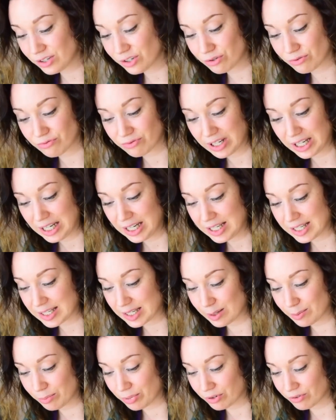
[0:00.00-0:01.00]
is a really
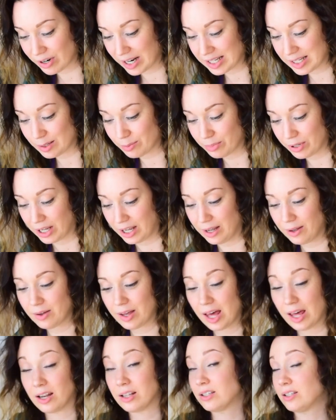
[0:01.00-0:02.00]
simple recipe
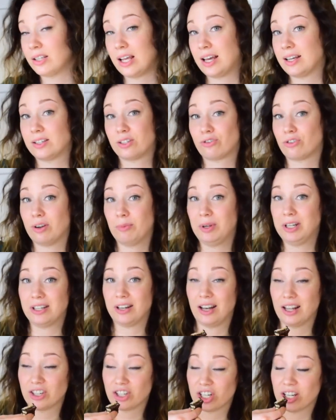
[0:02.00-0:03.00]
and it's extremely
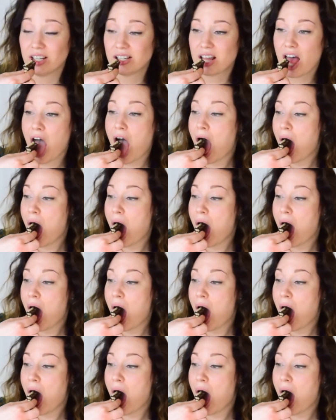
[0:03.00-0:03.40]
delicious.